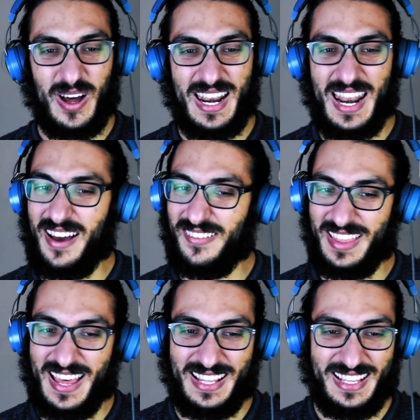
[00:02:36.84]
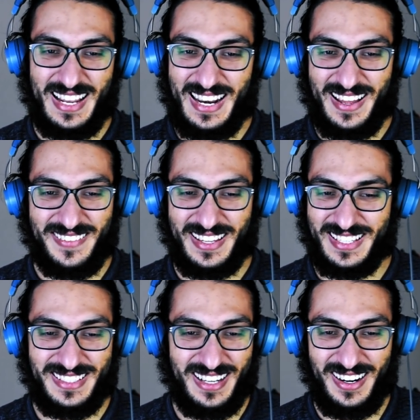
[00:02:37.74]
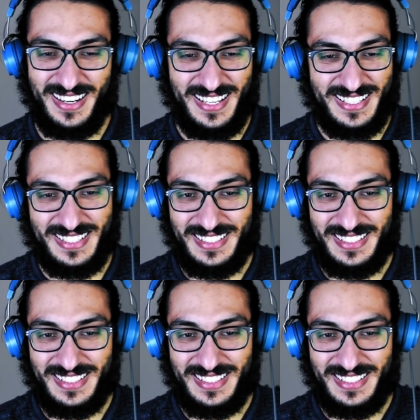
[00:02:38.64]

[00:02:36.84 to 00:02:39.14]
love that. I love that guitar lick.